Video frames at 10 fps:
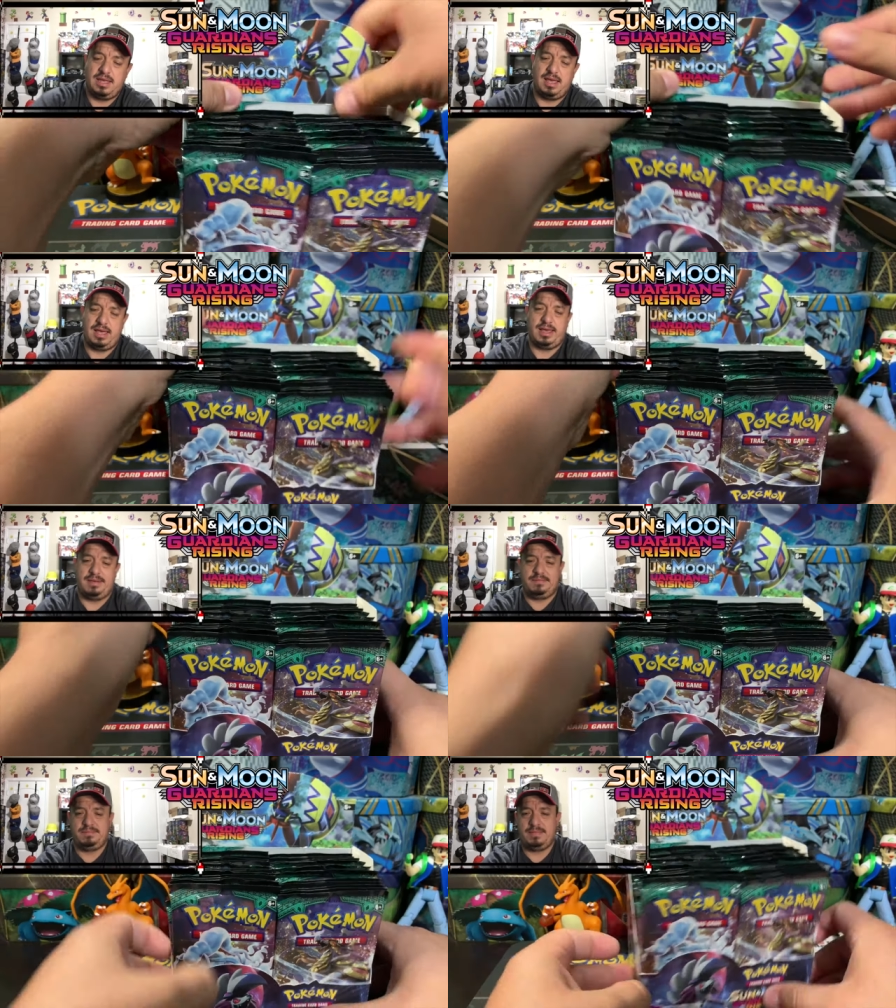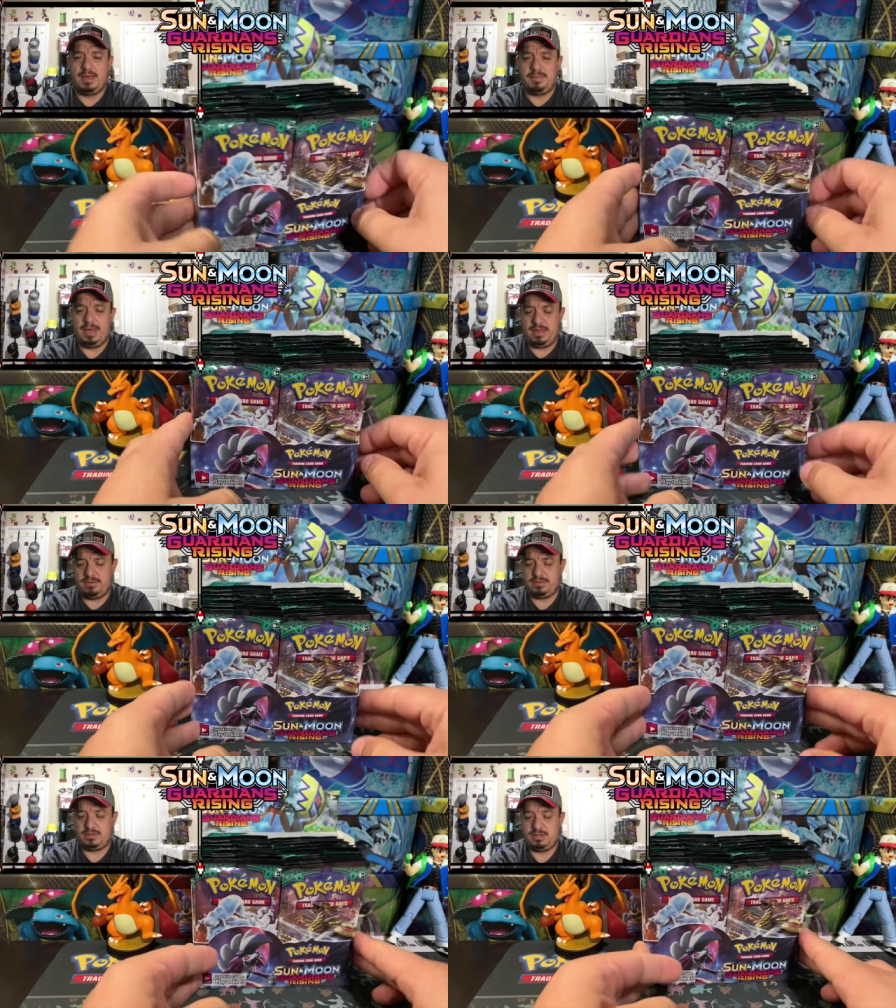um,
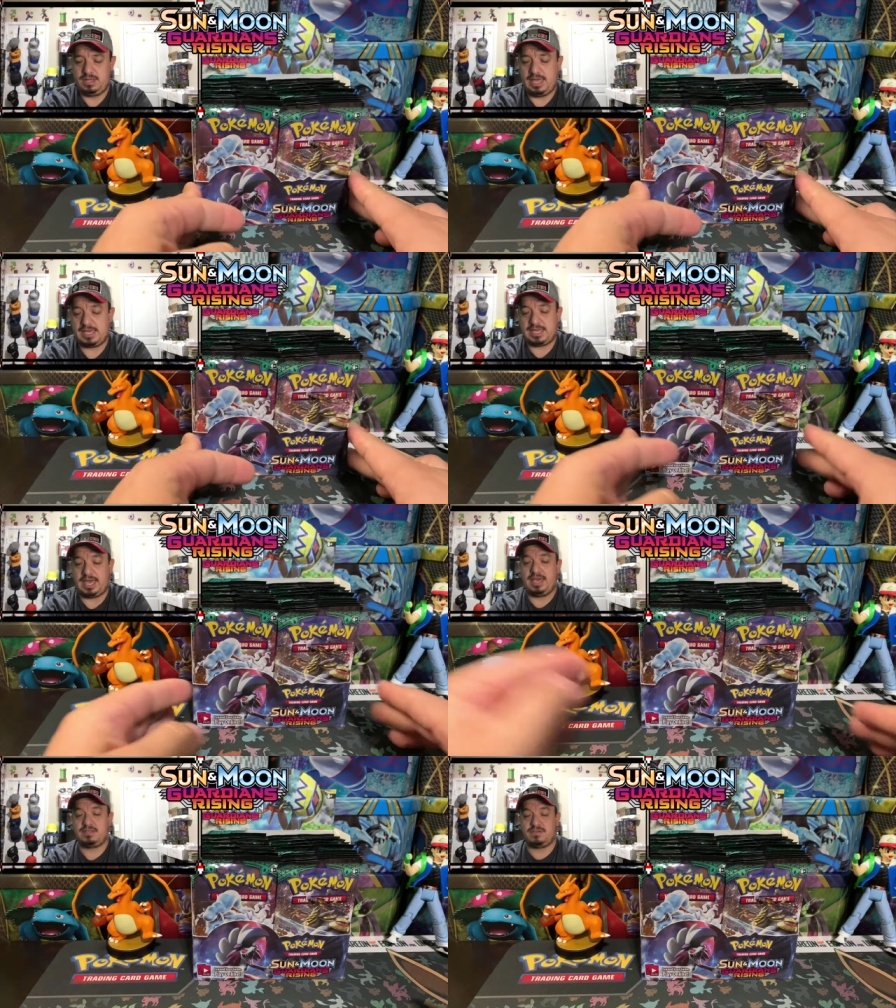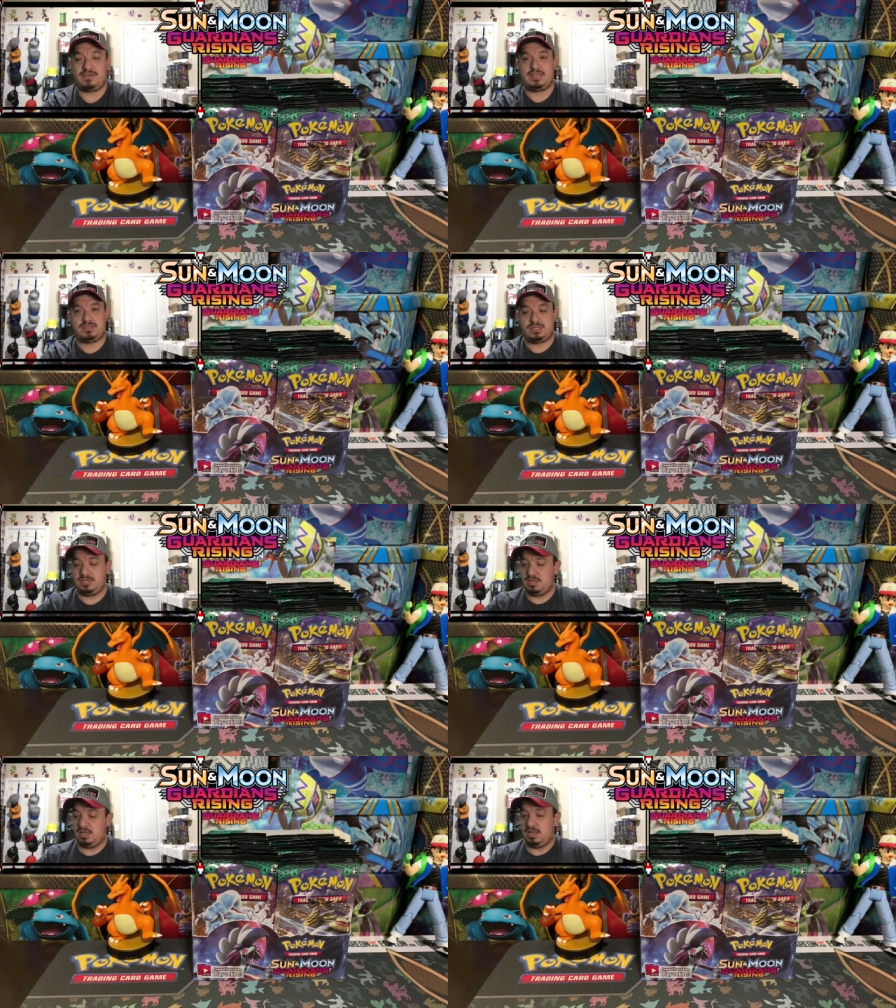about a case of each.